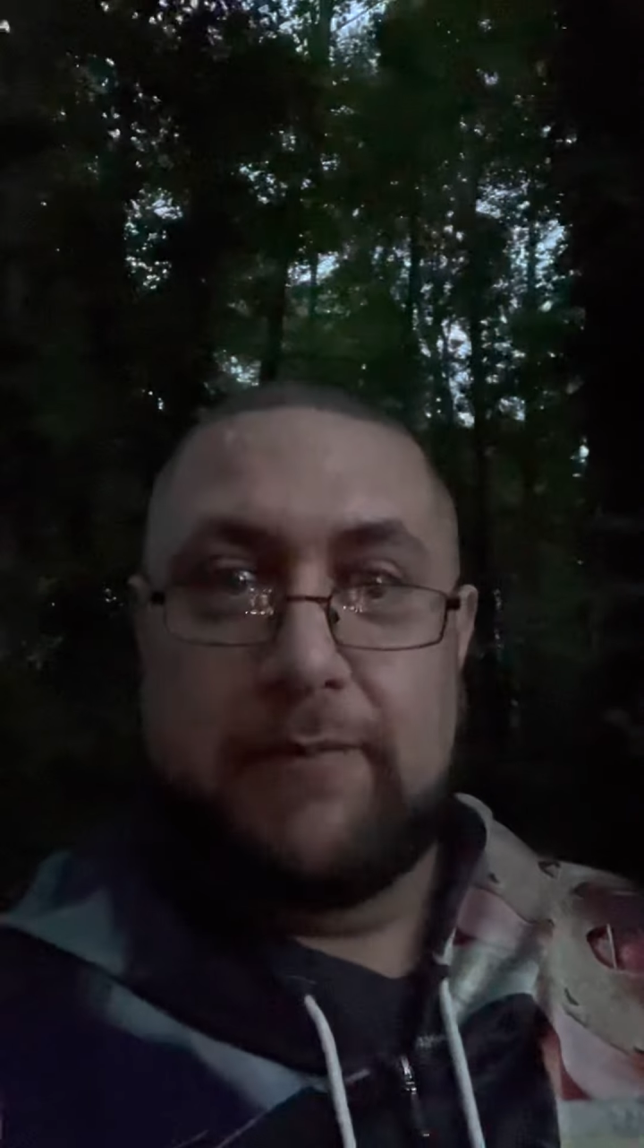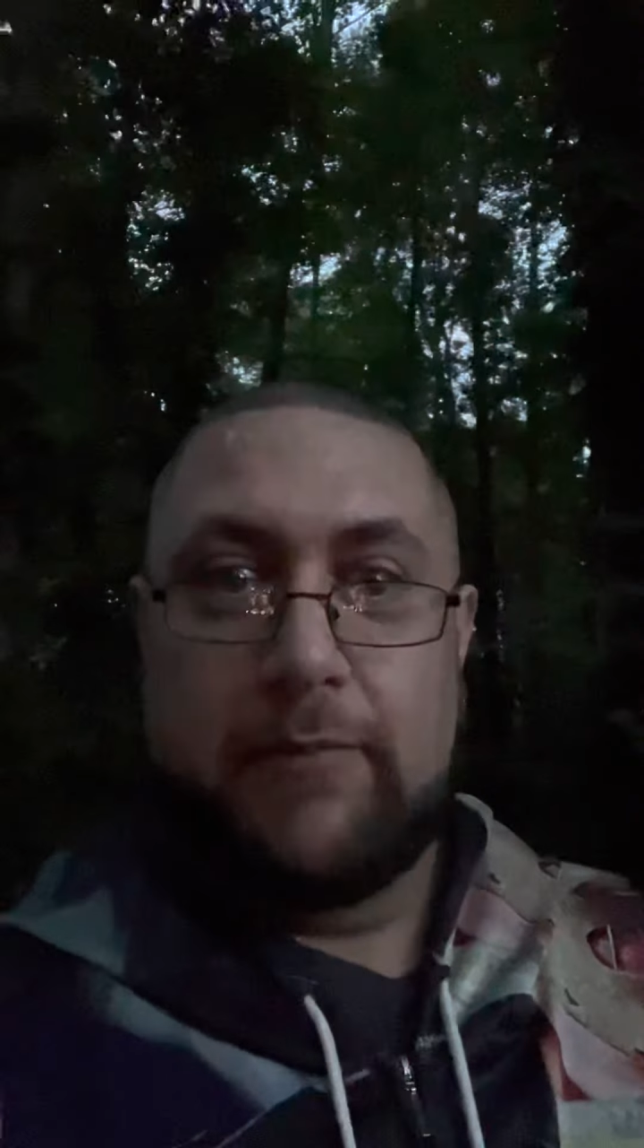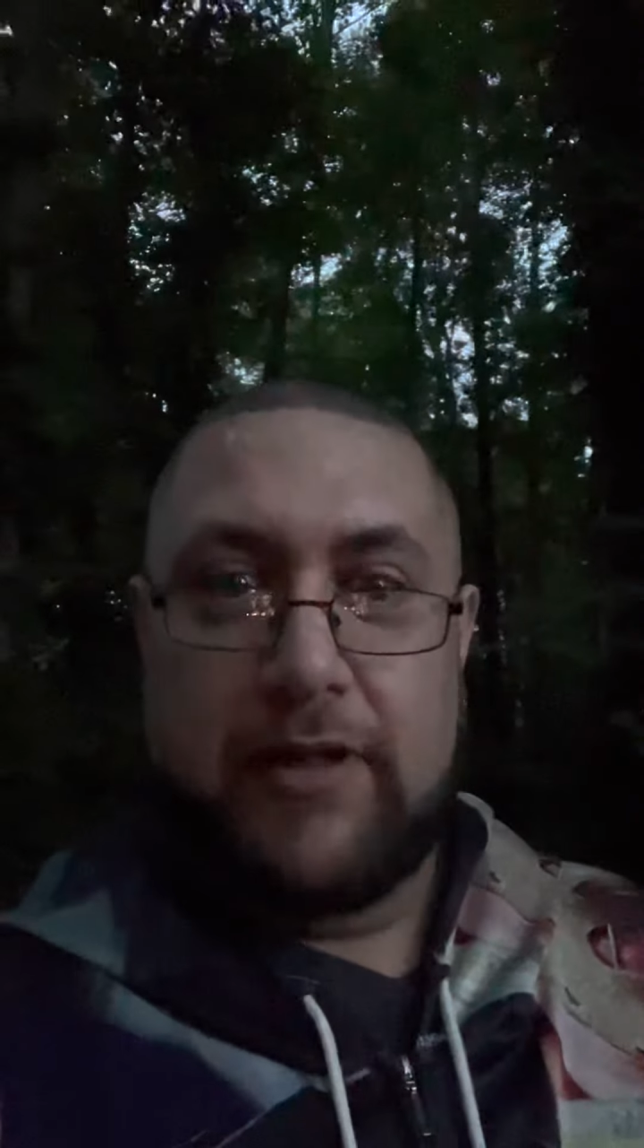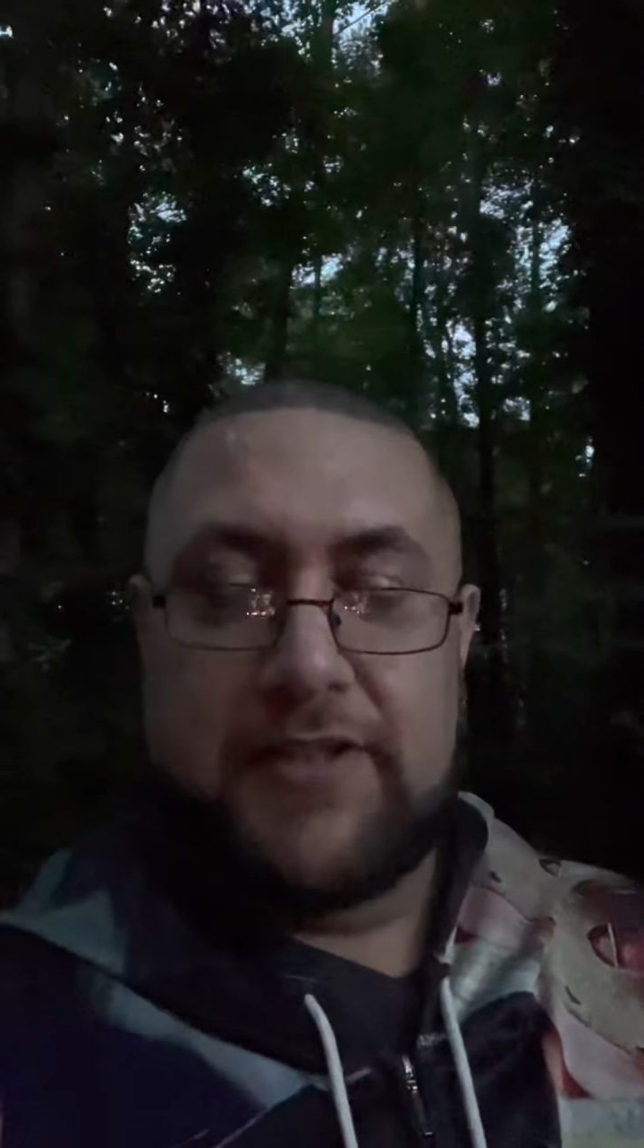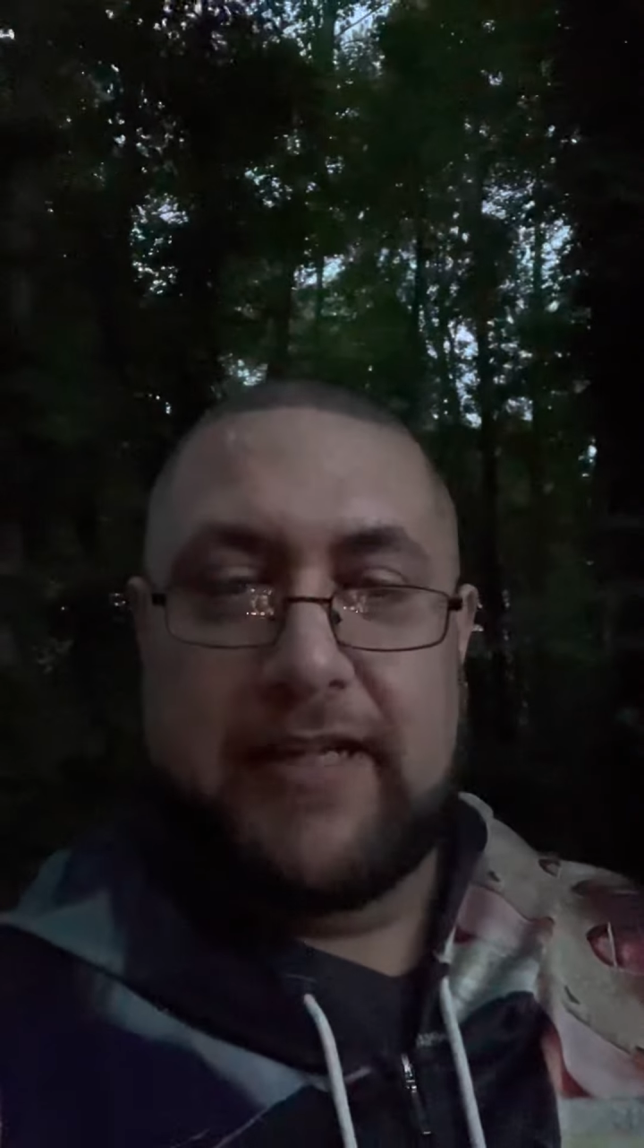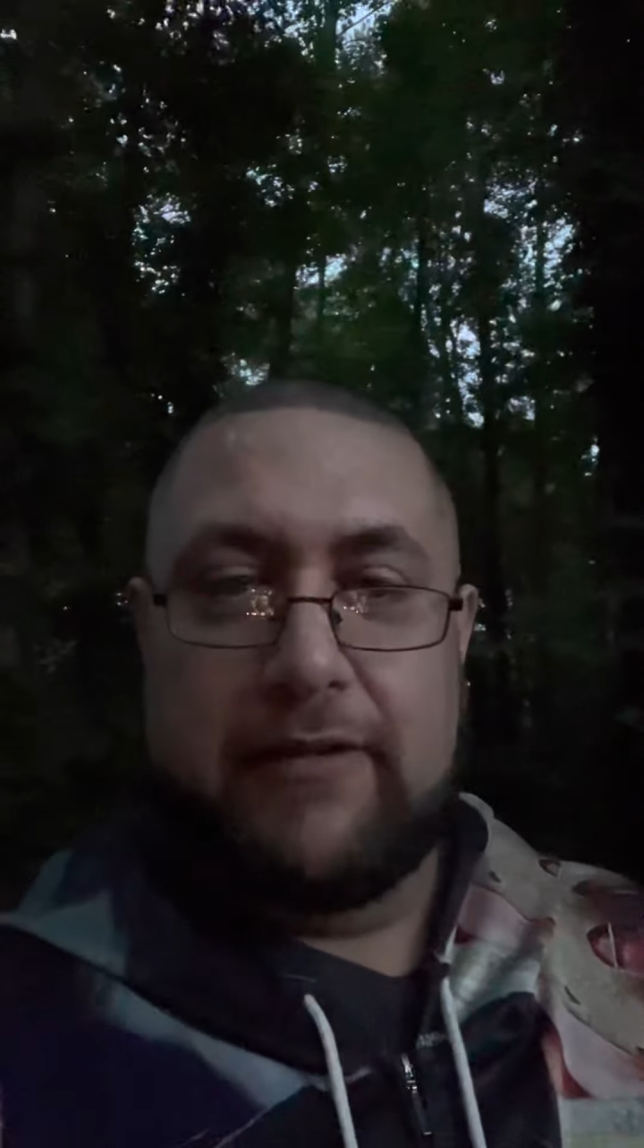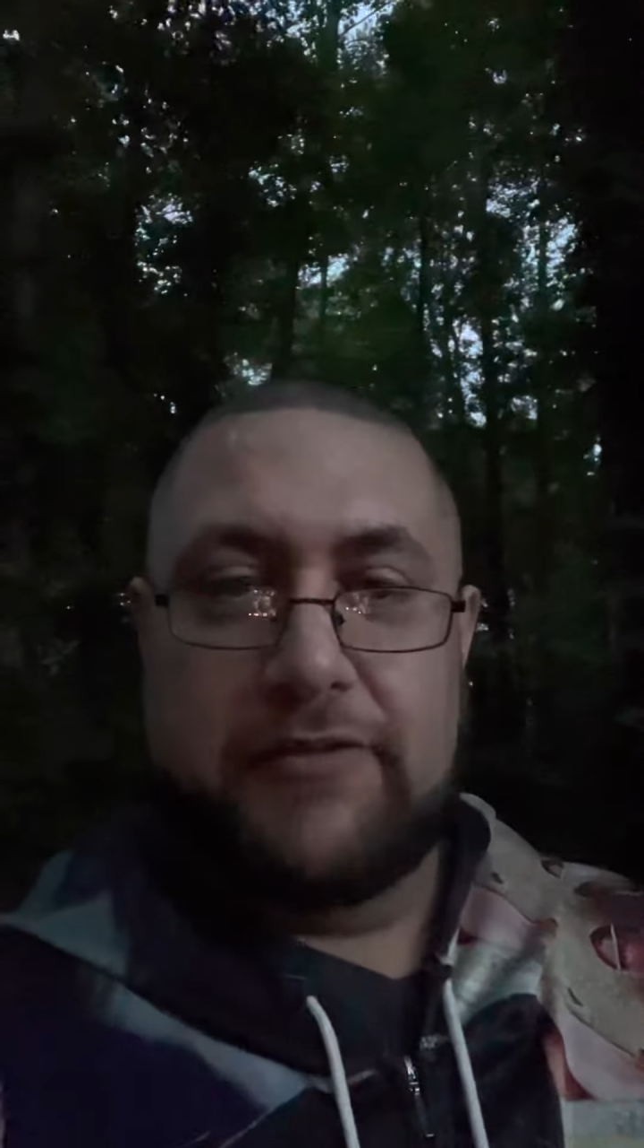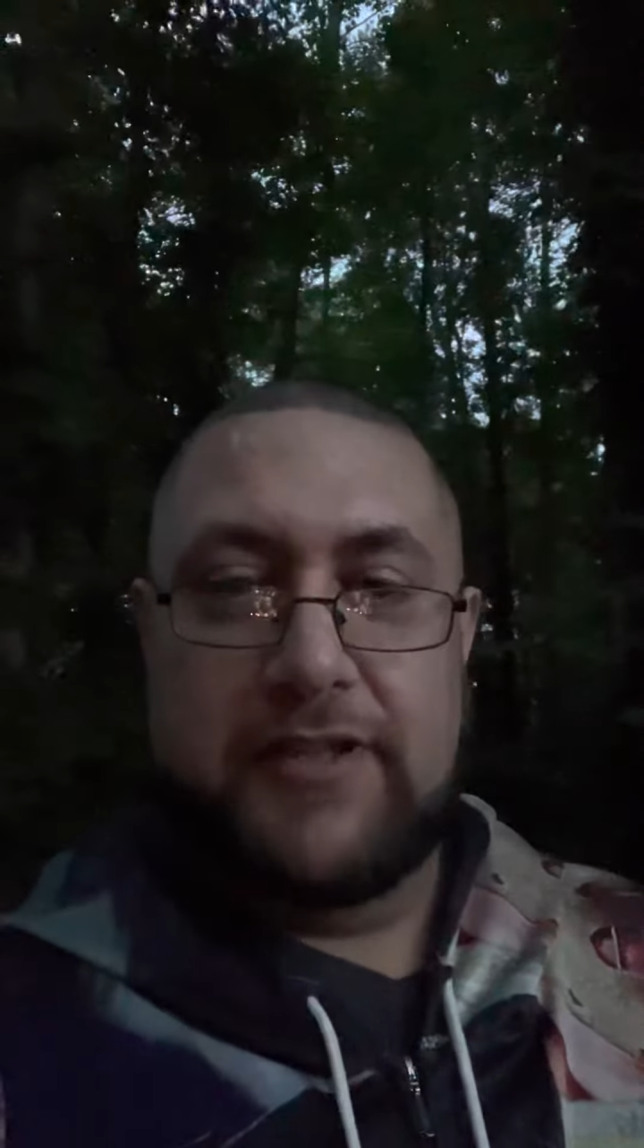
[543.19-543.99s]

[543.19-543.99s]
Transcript: Mark's house,